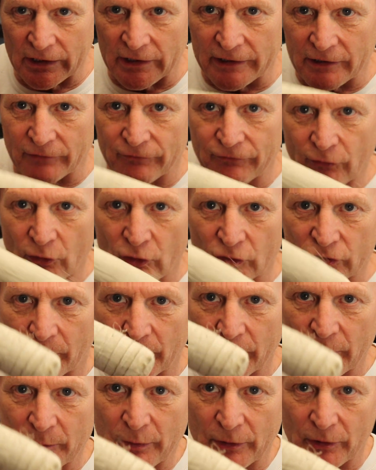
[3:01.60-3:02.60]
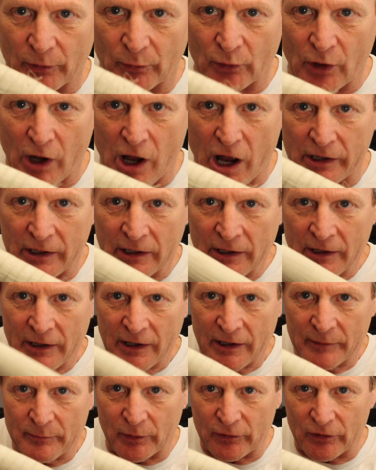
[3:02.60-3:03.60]
like a fulcrum. You put a rock,
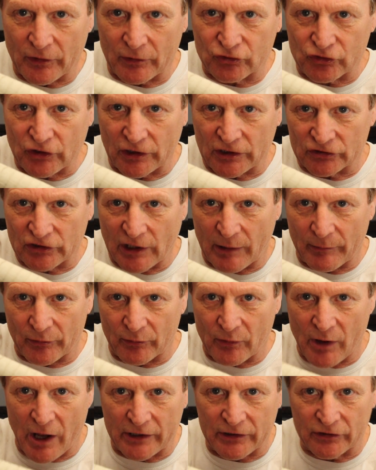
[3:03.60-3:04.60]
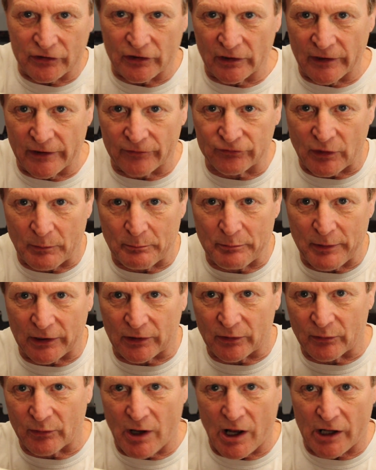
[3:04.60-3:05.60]
put the stick on top of the rock, and you lift a
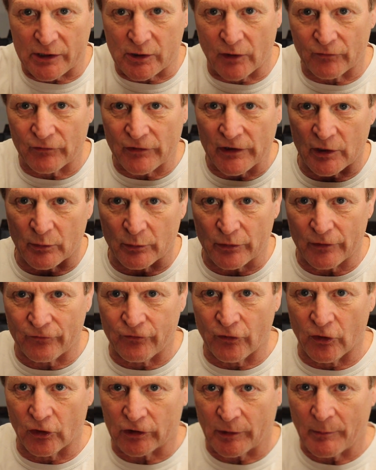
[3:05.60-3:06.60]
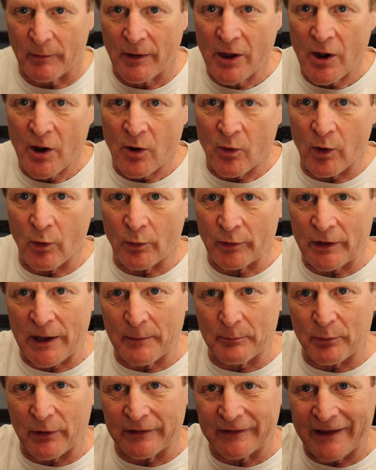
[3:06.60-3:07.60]
bigger rock over here with the fulcrum. Well, when I
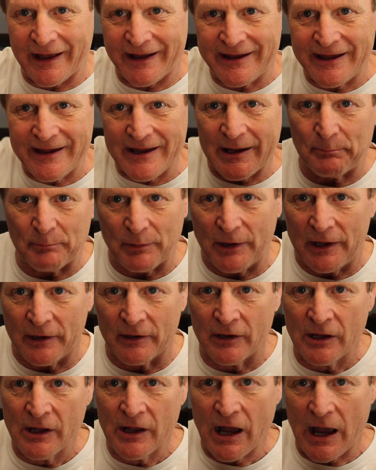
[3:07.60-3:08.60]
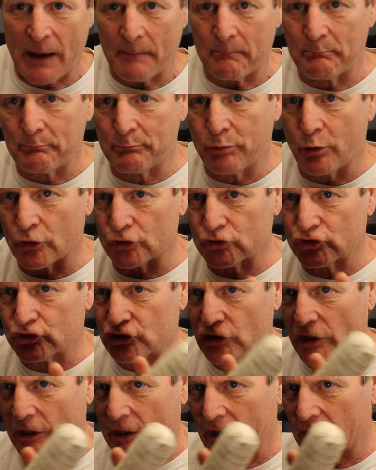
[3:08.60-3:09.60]
bring that hip in, I'm
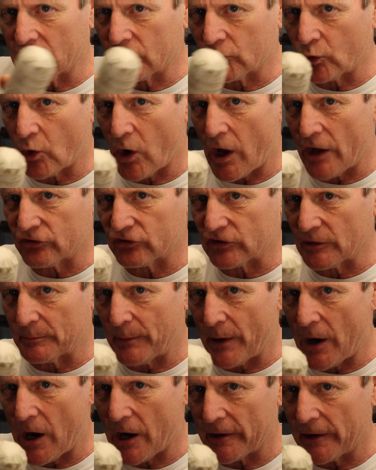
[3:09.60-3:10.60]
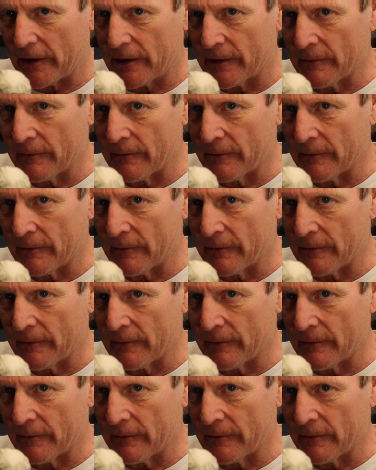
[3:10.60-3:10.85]
pushing across the body